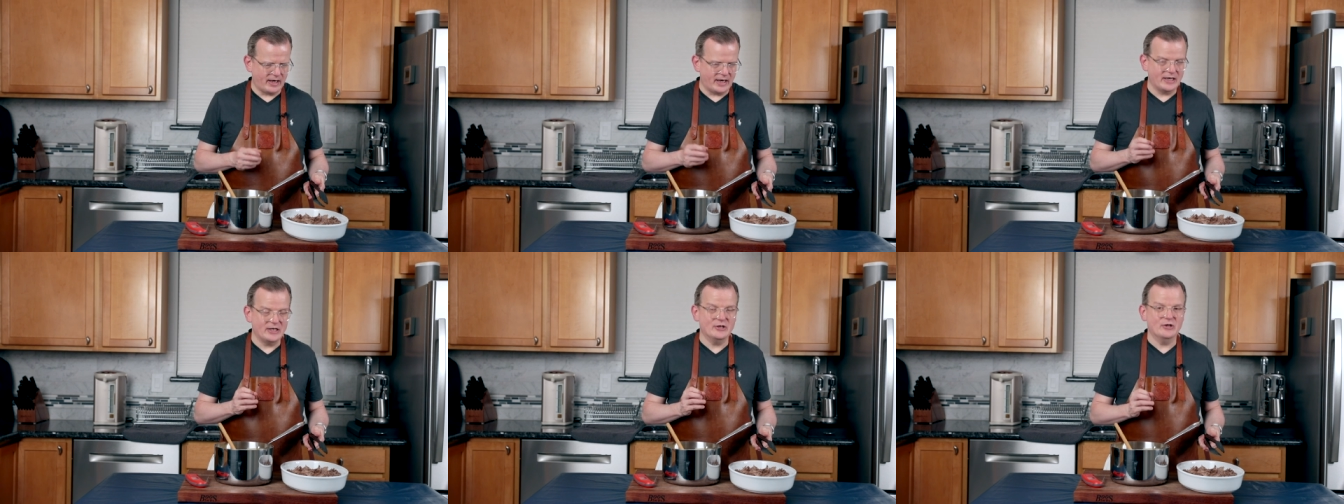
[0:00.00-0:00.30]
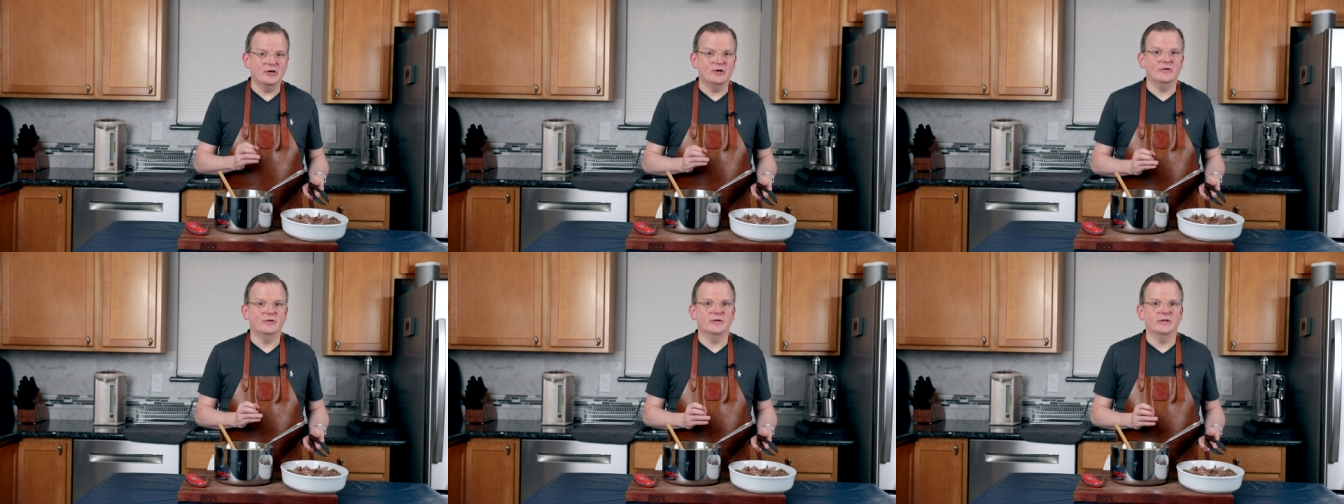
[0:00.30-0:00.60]
I
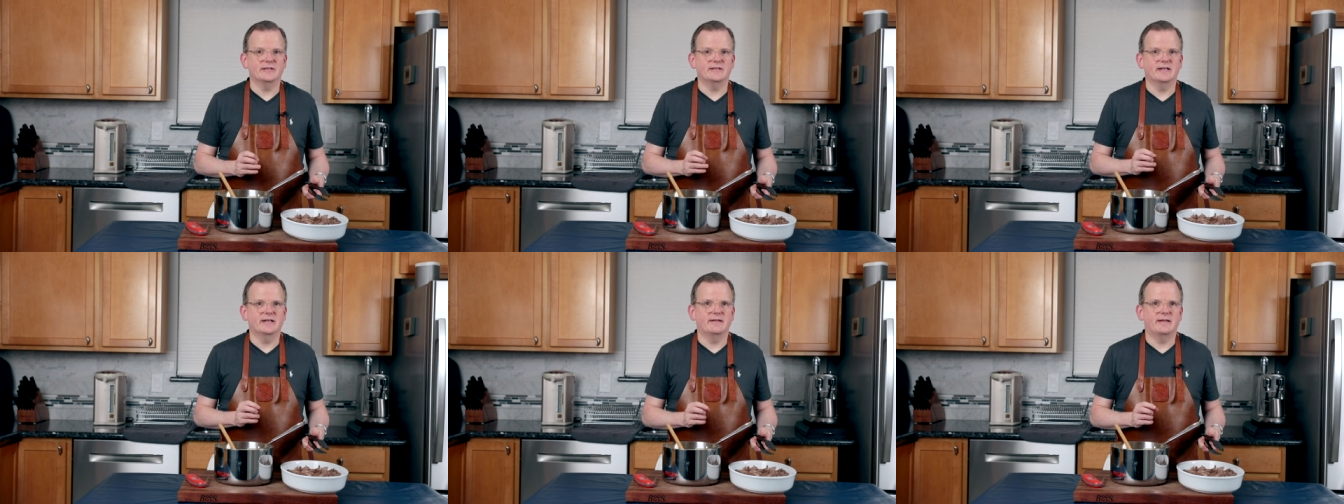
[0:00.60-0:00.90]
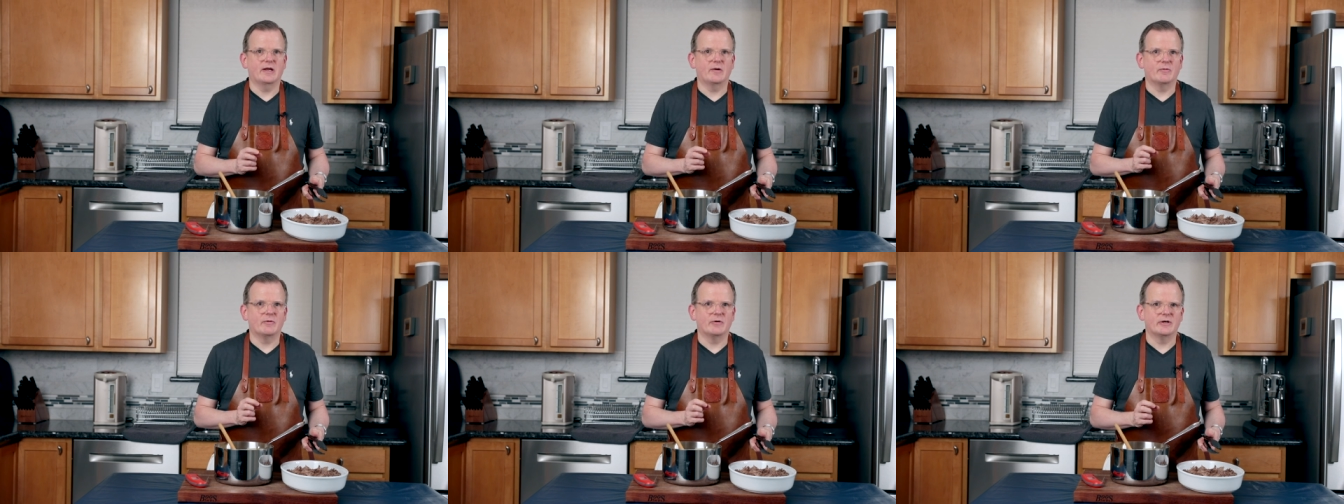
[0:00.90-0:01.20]
noticed that
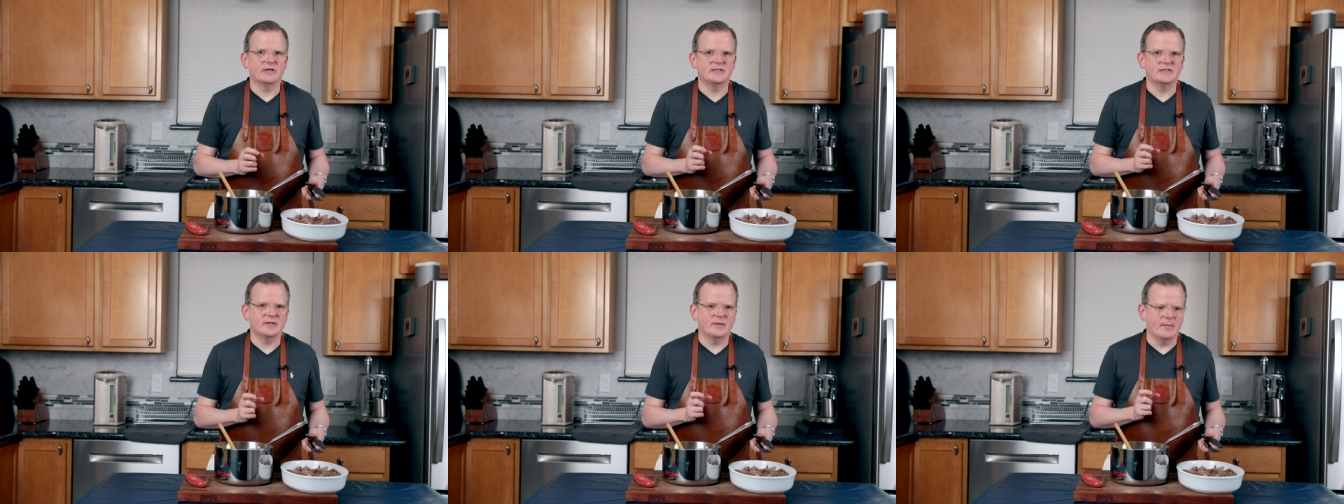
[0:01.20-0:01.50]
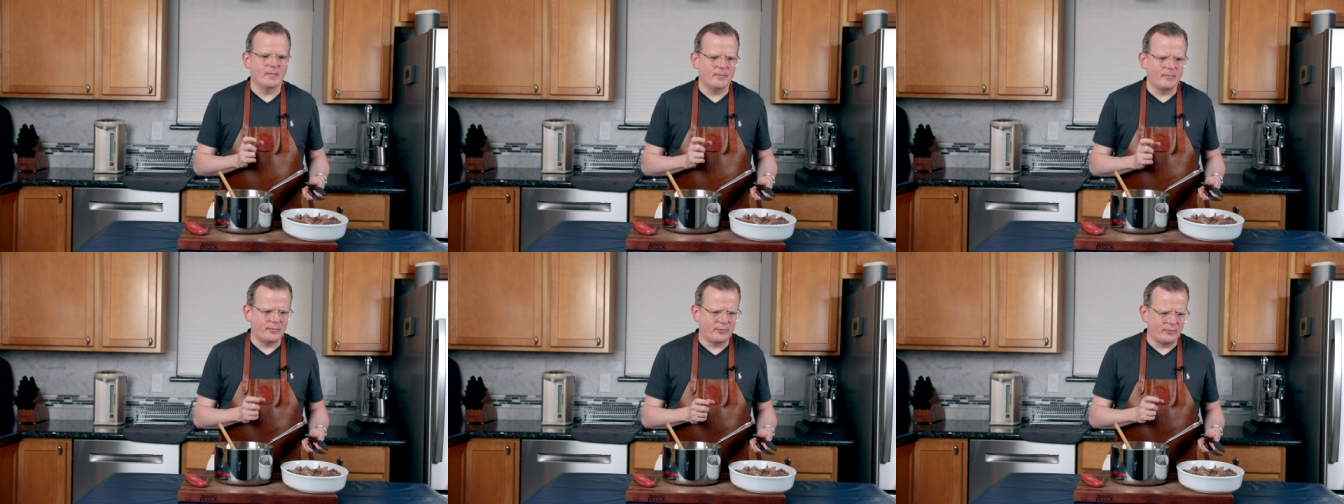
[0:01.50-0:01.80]
there were
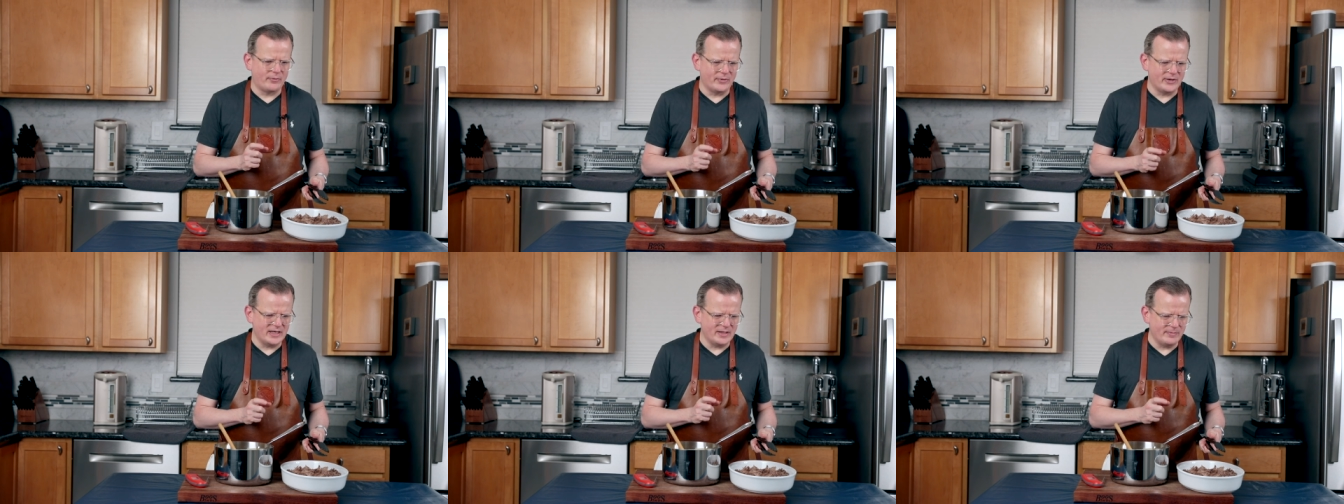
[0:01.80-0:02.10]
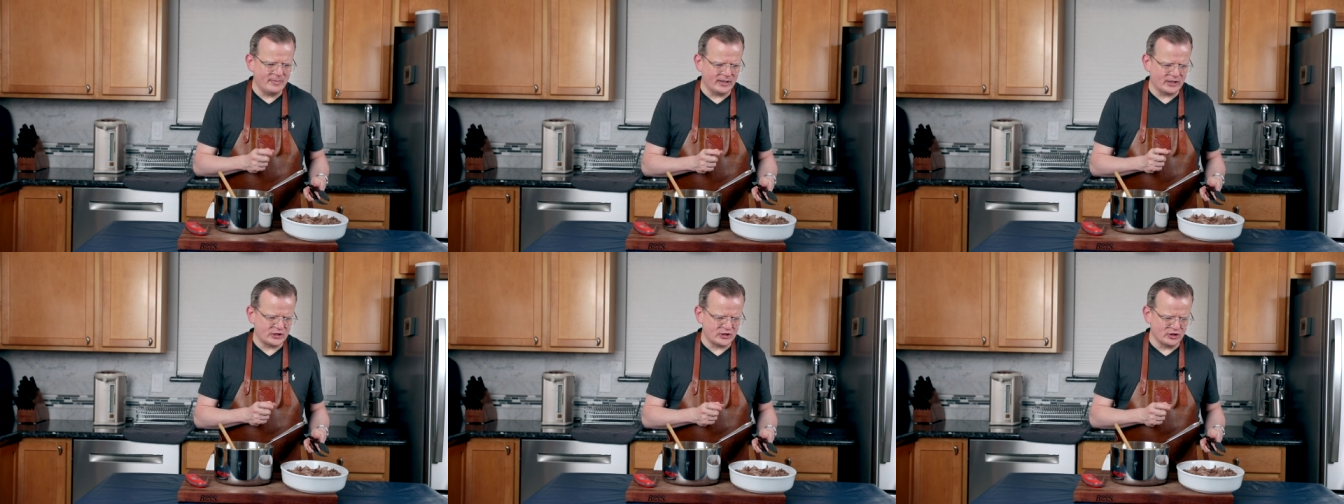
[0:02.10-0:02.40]
some pretty
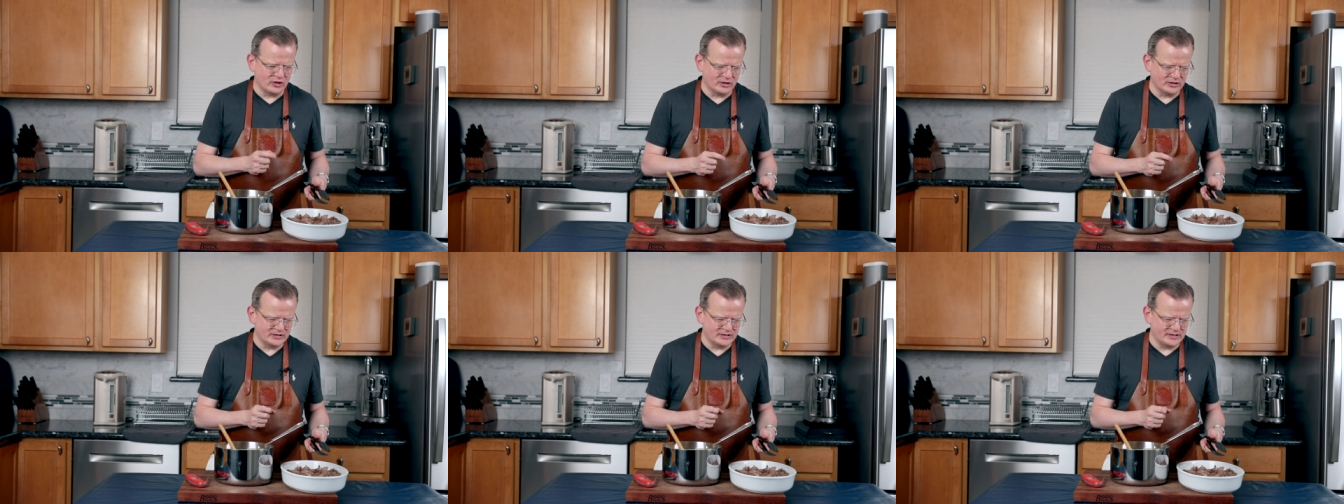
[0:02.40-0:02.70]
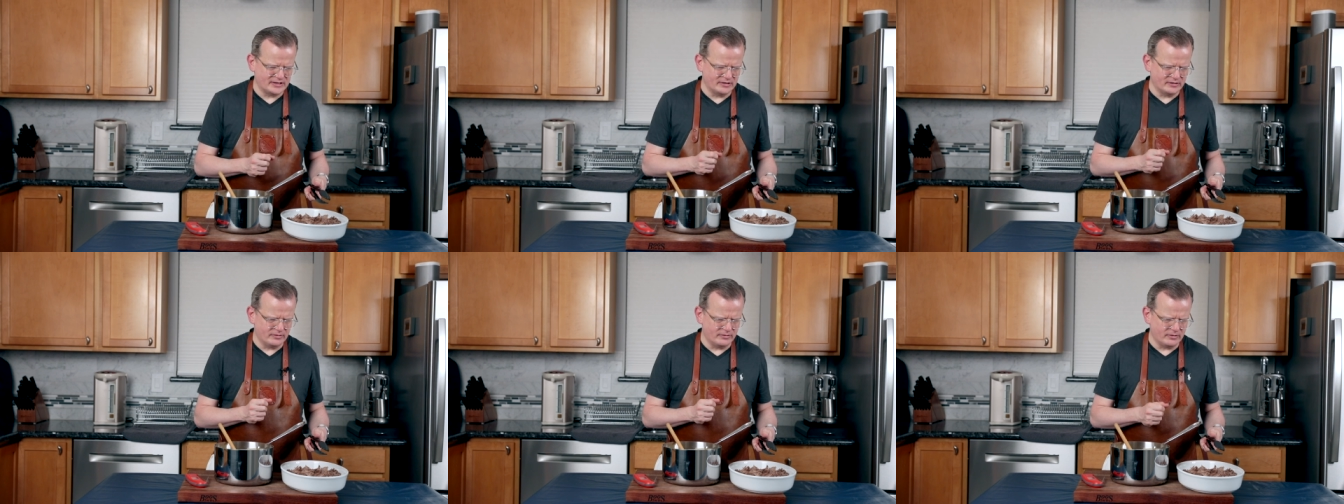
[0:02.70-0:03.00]
big chunks
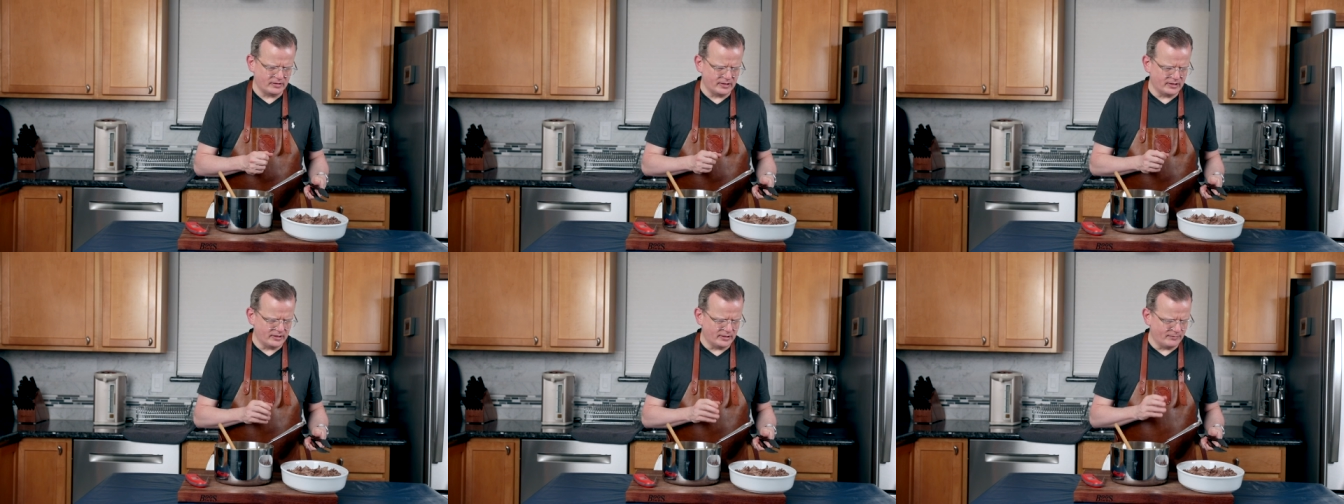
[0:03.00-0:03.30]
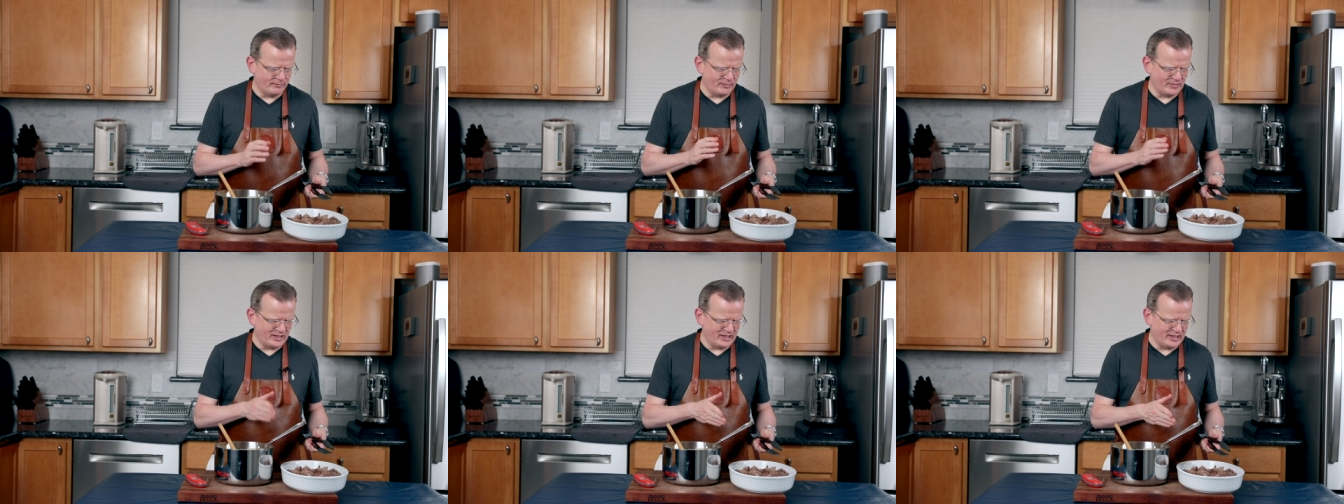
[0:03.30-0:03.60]
still
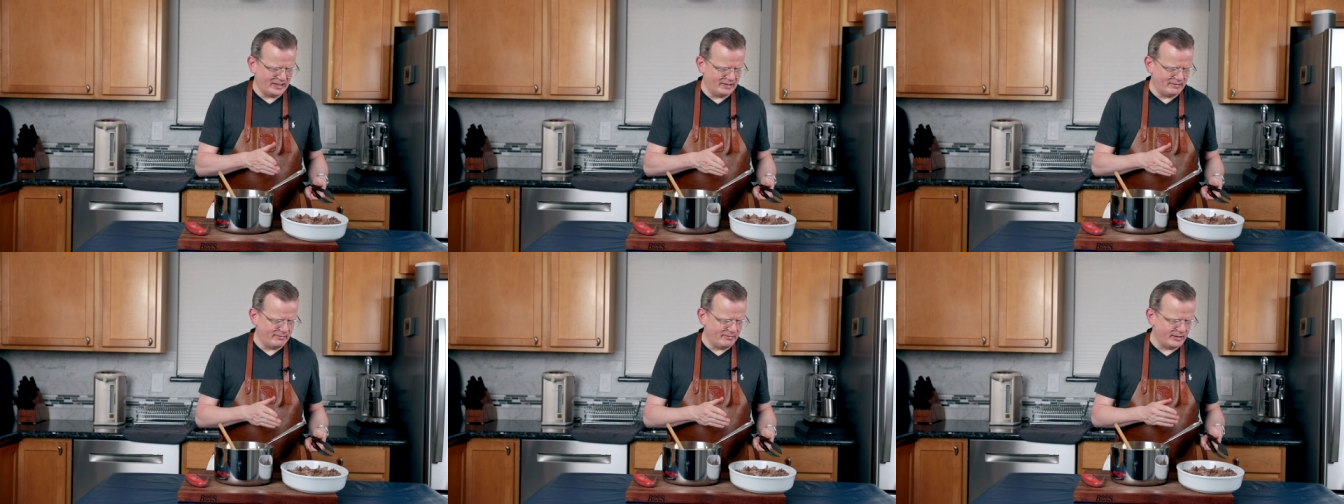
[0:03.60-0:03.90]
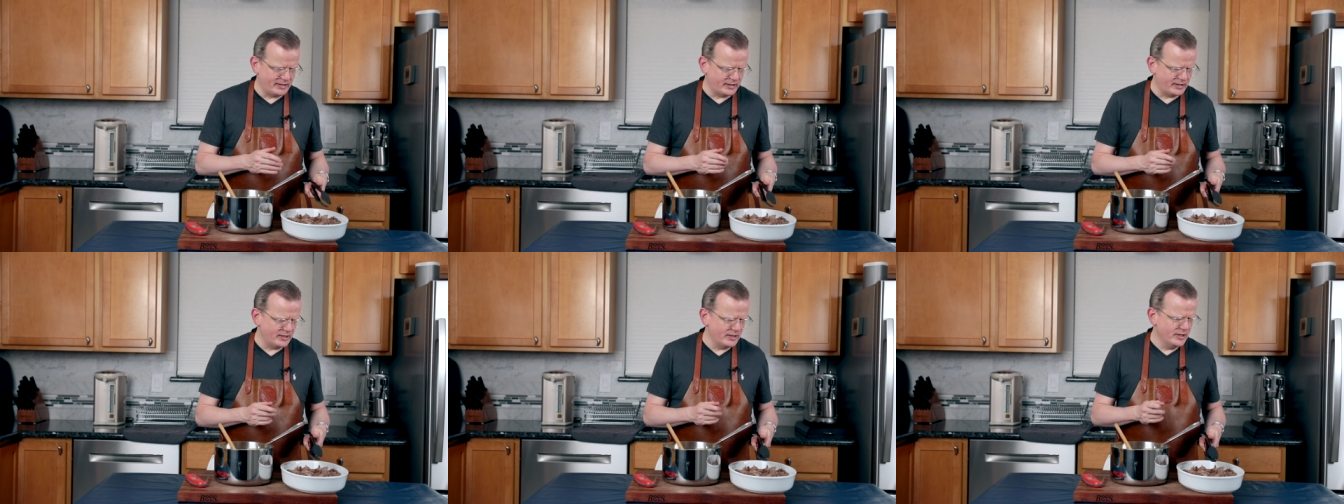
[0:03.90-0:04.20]
um, in
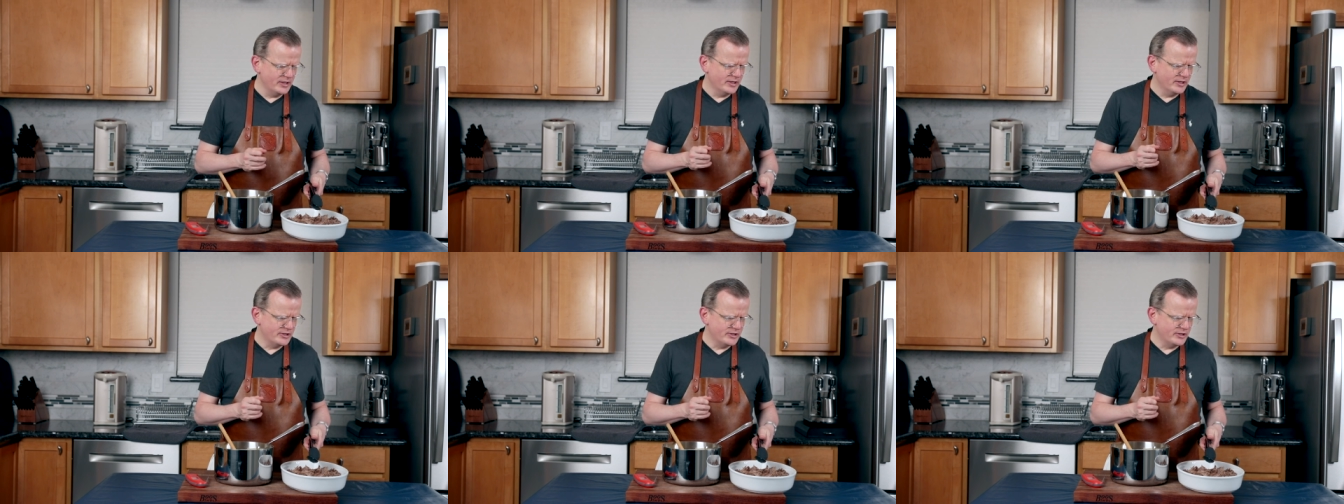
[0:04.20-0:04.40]
there.